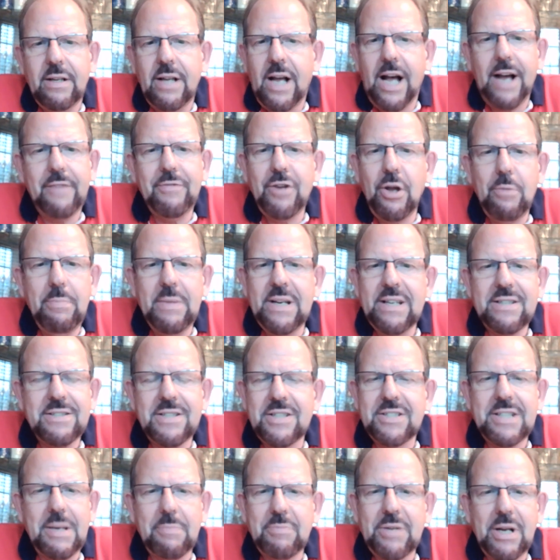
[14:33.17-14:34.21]
I've known
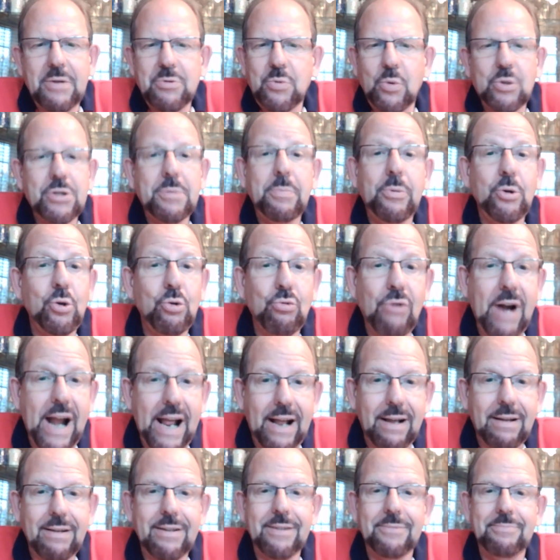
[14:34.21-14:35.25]
ministers sometimes want to pull
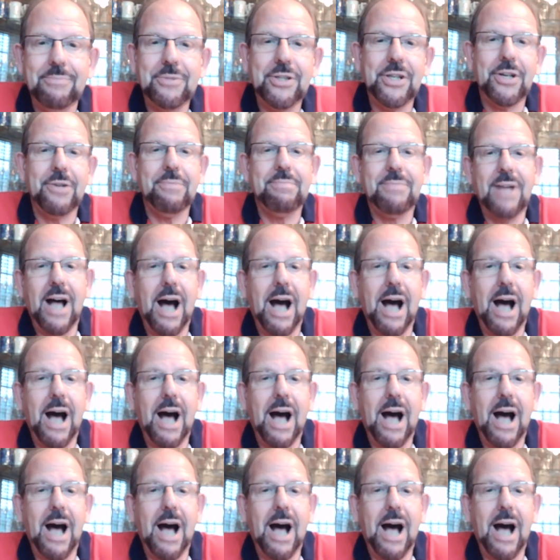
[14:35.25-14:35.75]
rank, you know,